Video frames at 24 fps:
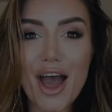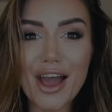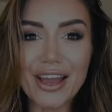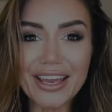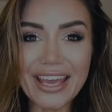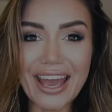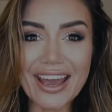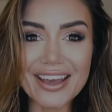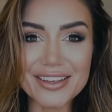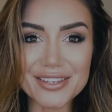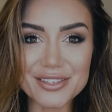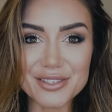
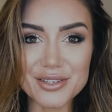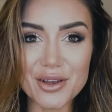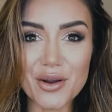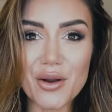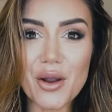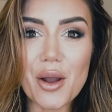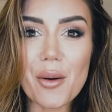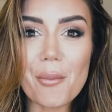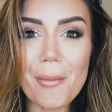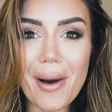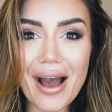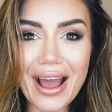Okay,
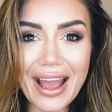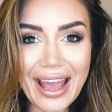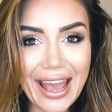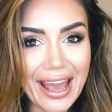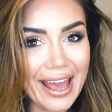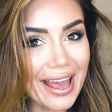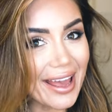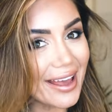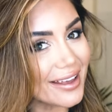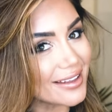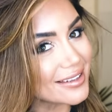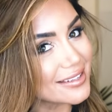so my
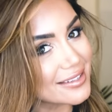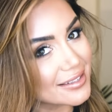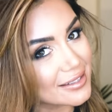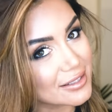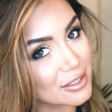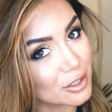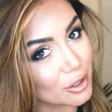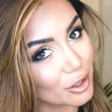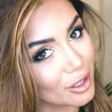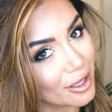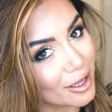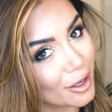hair is
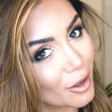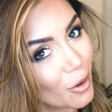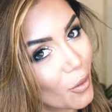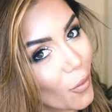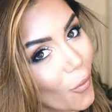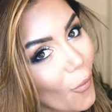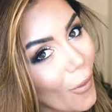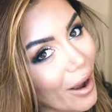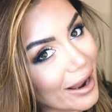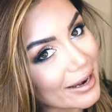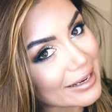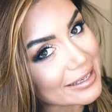still
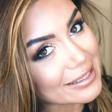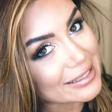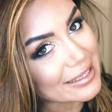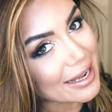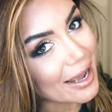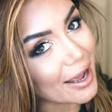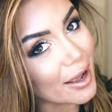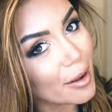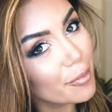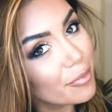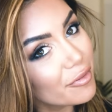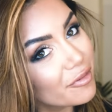quite
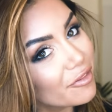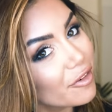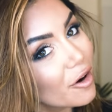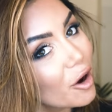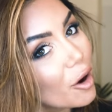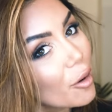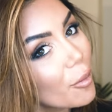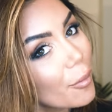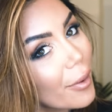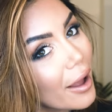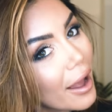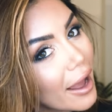damp
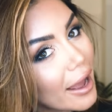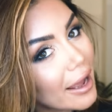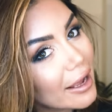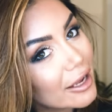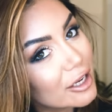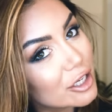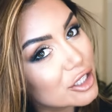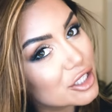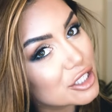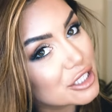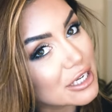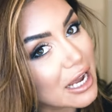from
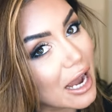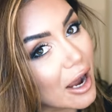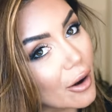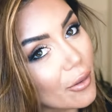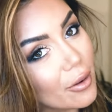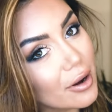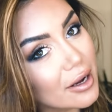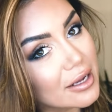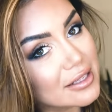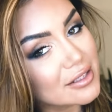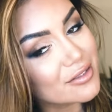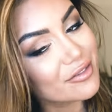a
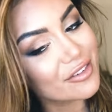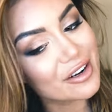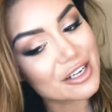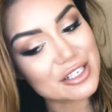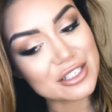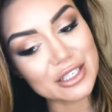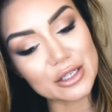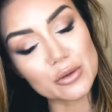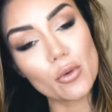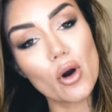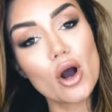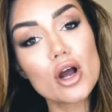shower. It's
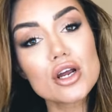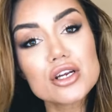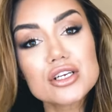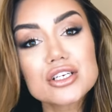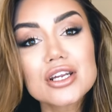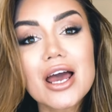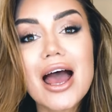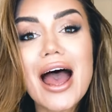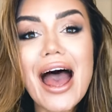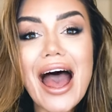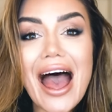freshly washed.